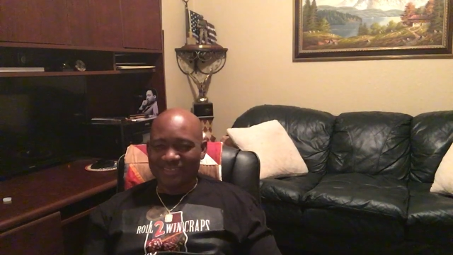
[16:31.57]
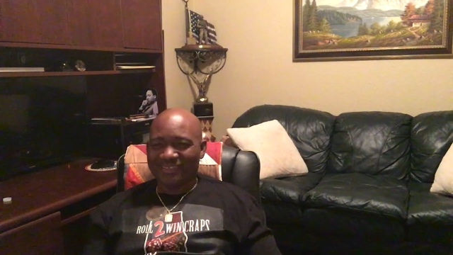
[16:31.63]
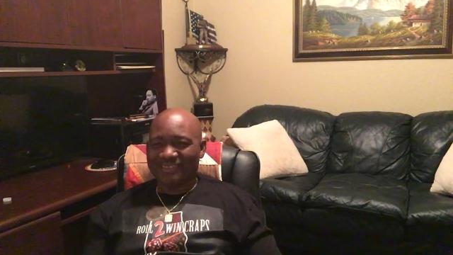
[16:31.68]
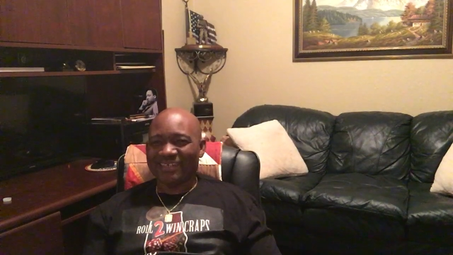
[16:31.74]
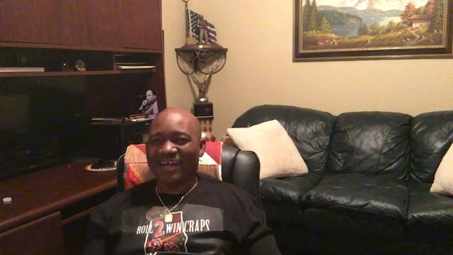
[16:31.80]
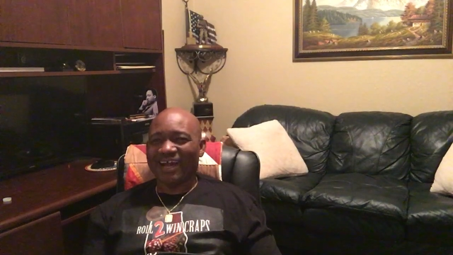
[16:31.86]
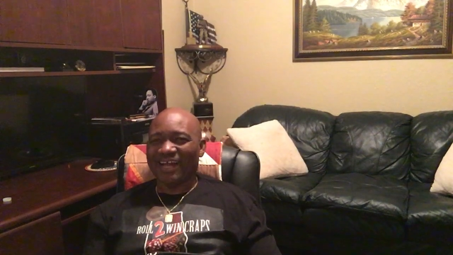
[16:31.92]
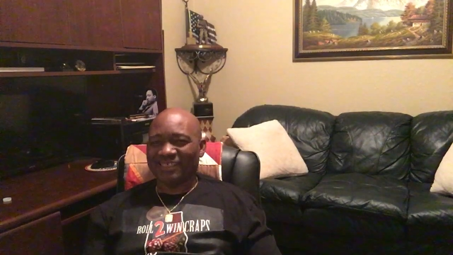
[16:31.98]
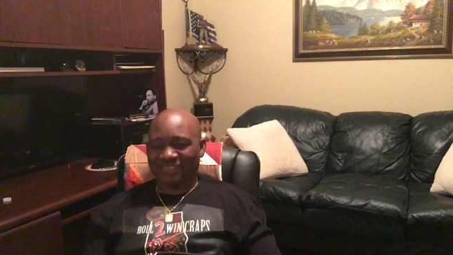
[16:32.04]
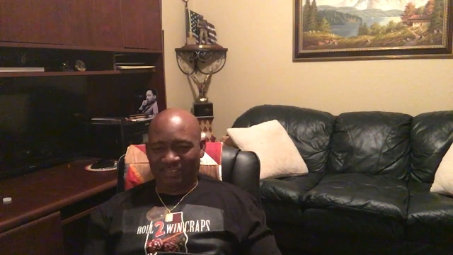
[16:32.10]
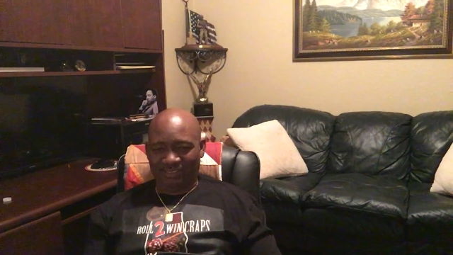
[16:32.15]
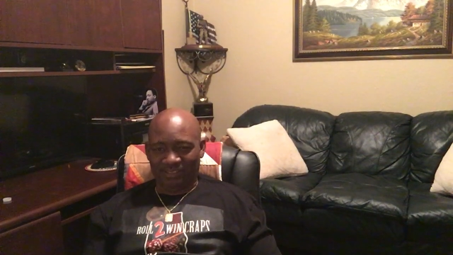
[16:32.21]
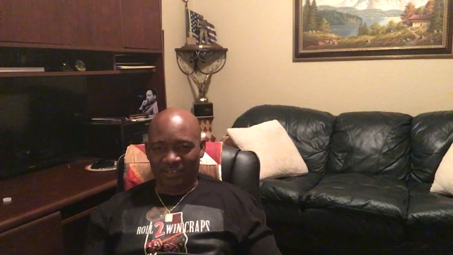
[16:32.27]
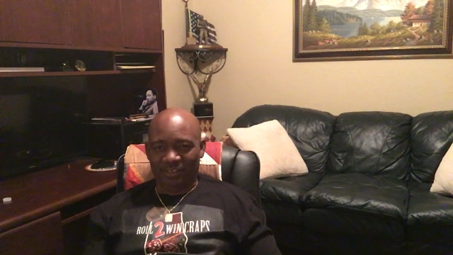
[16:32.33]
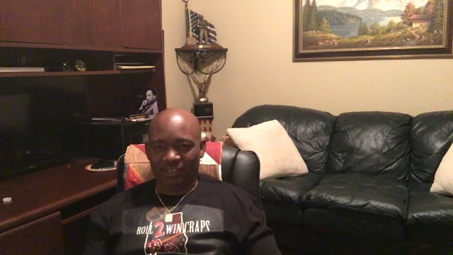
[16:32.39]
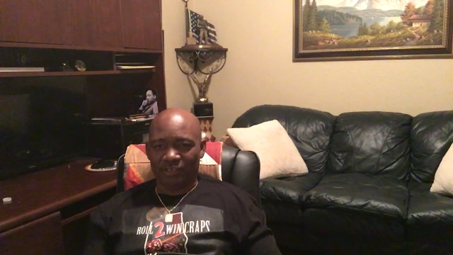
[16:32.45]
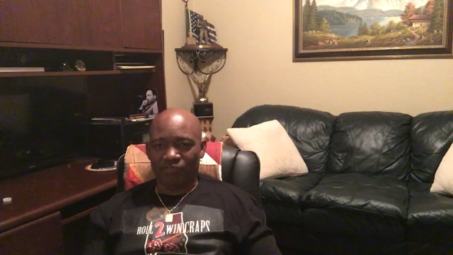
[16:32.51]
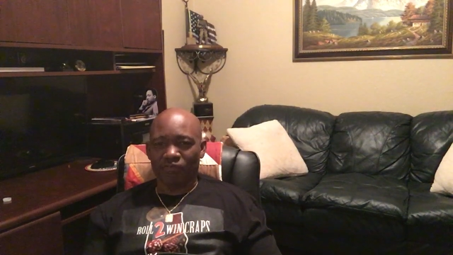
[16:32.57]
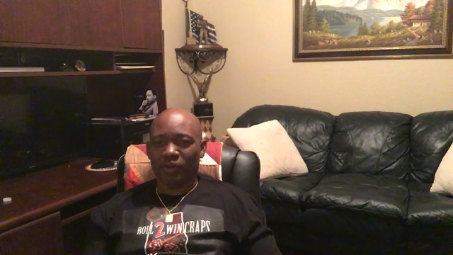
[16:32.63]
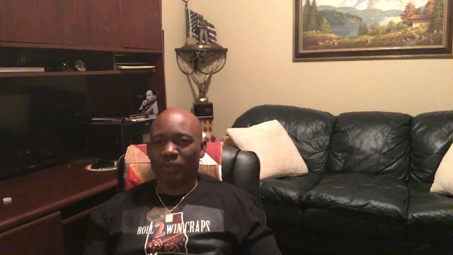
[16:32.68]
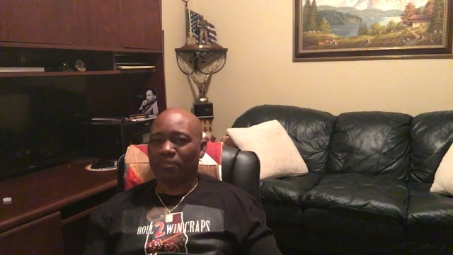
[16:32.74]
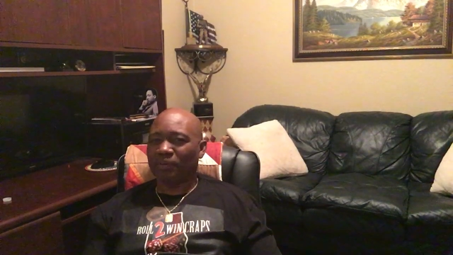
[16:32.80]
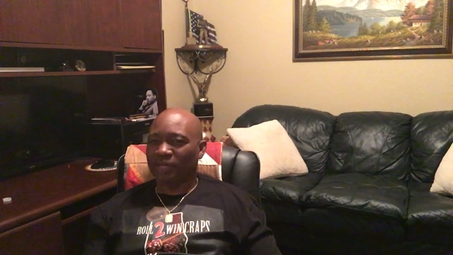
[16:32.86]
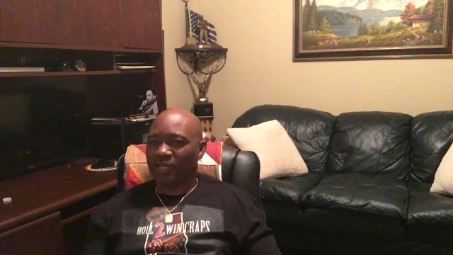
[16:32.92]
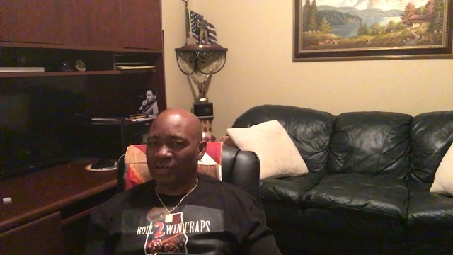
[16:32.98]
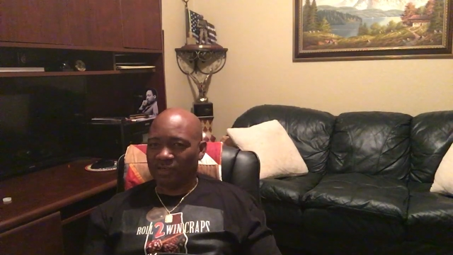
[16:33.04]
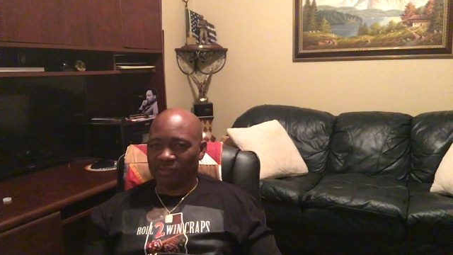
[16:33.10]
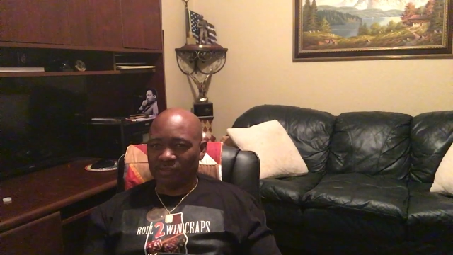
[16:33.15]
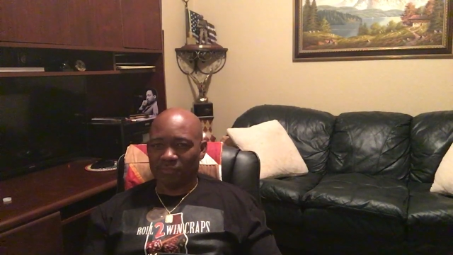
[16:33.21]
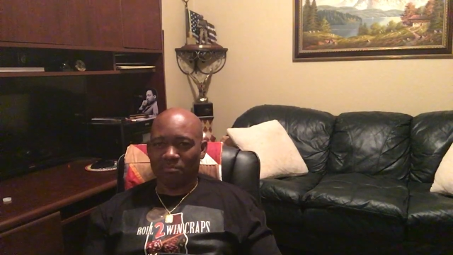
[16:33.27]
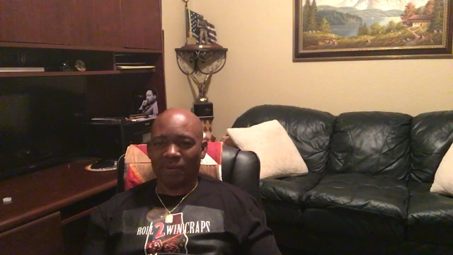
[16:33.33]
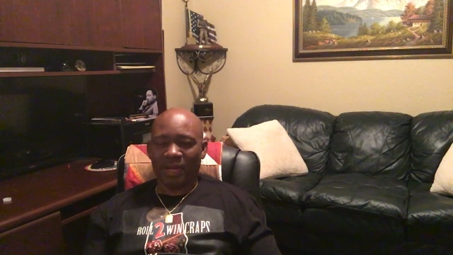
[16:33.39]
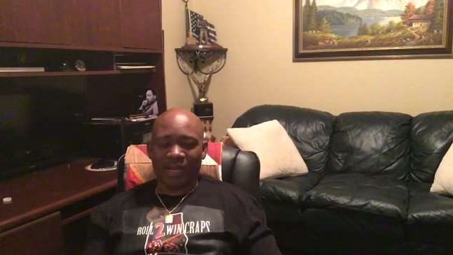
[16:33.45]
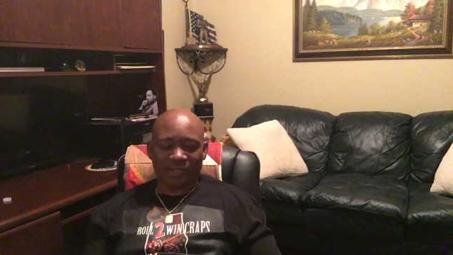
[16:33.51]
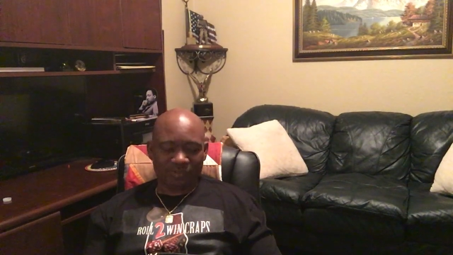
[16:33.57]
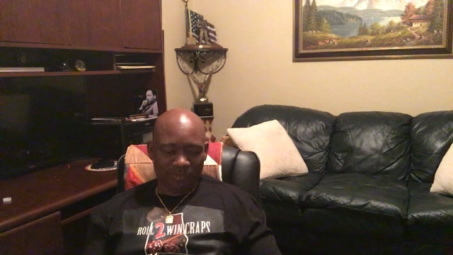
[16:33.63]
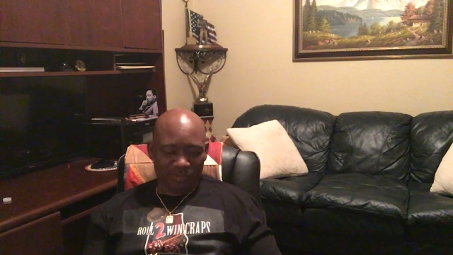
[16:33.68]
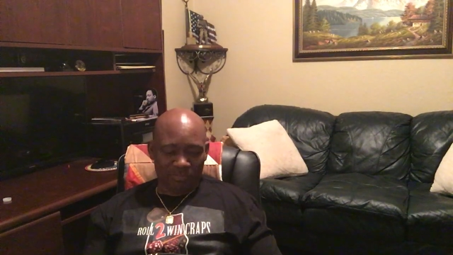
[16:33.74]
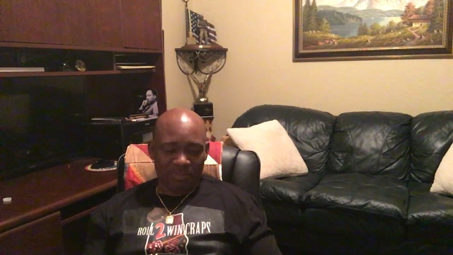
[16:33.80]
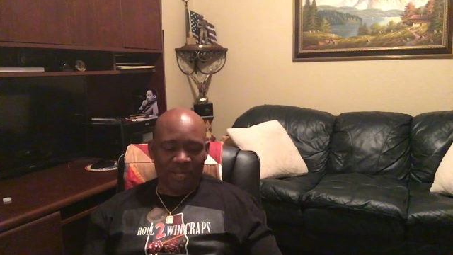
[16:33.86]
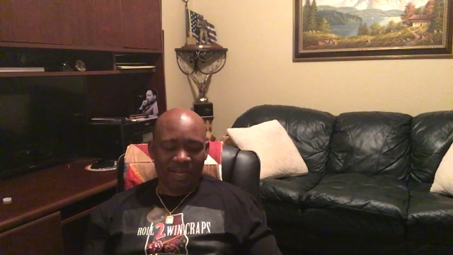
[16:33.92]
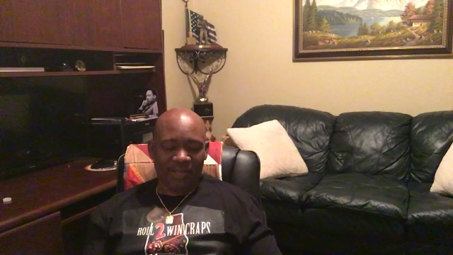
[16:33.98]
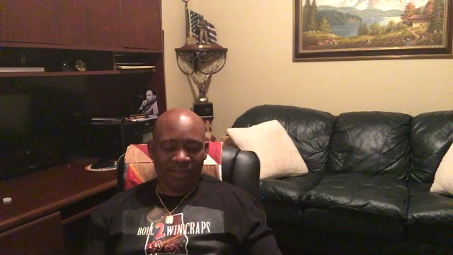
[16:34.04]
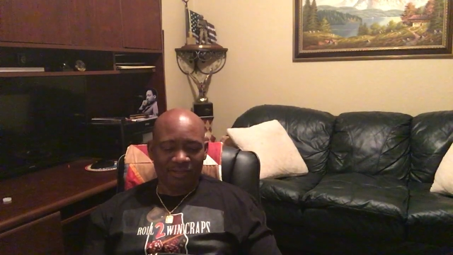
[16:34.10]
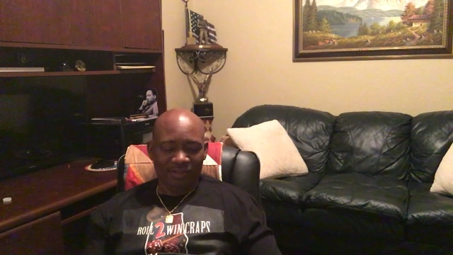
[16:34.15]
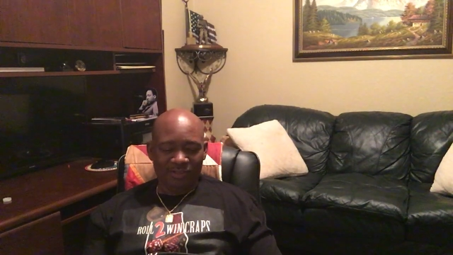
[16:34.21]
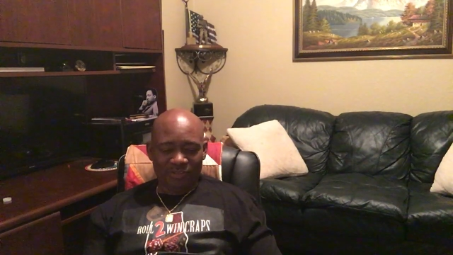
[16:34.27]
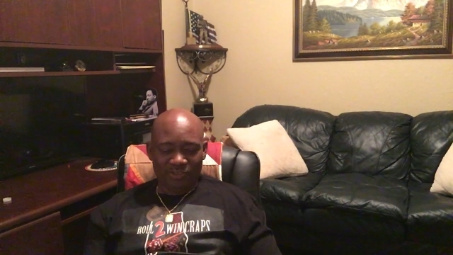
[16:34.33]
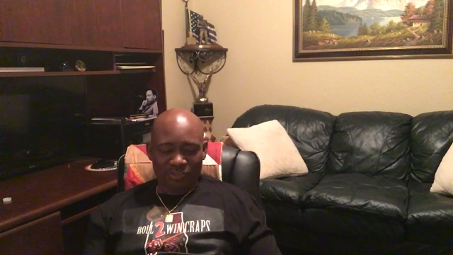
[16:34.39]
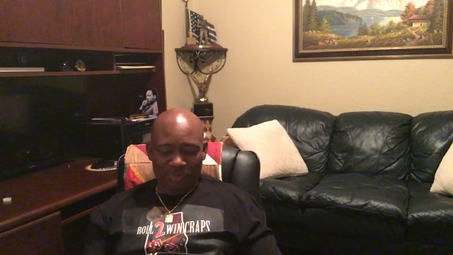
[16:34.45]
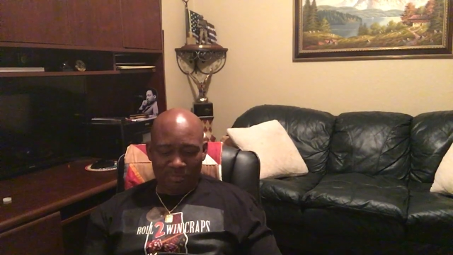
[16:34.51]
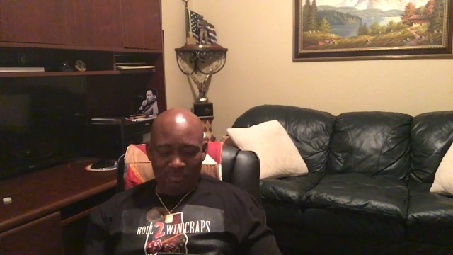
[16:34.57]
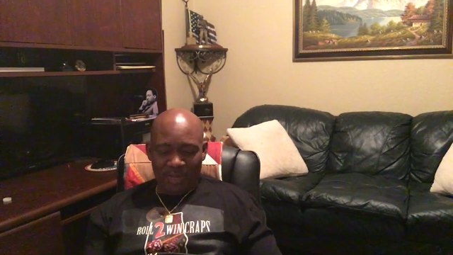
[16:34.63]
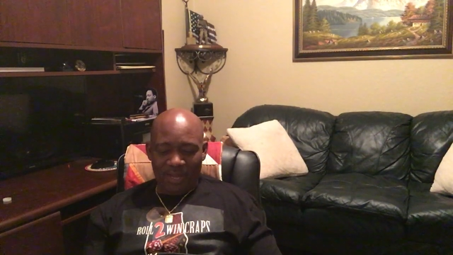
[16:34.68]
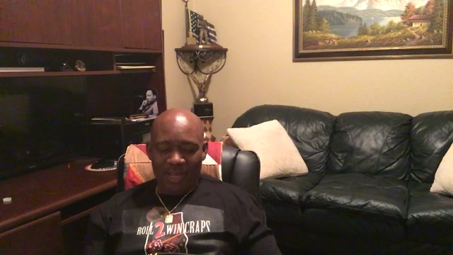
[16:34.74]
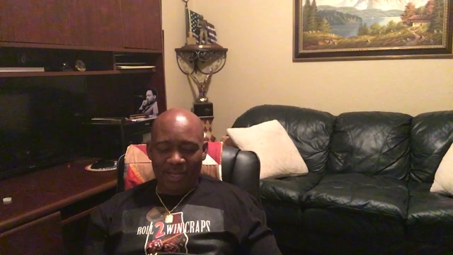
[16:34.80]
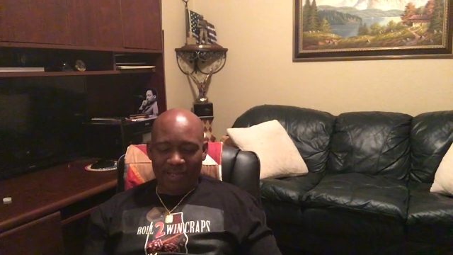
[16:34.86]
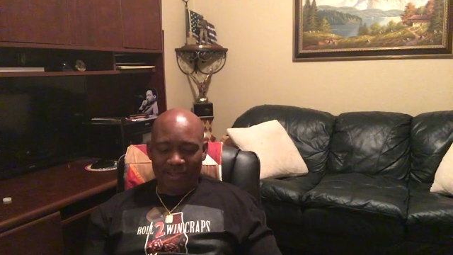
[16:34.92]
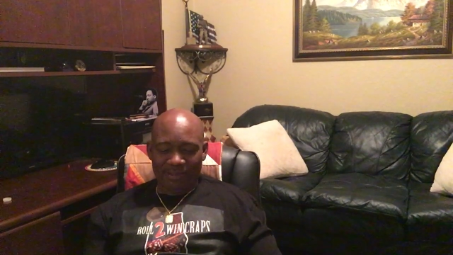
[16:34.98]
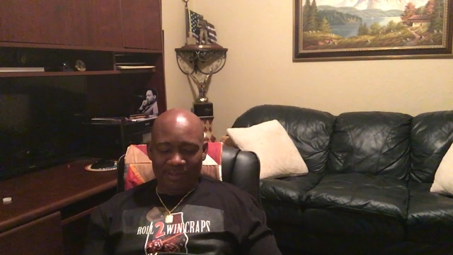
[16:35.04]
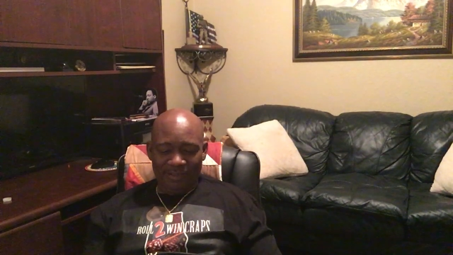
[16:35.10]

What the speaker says: constantly, repeaters, back to back to back,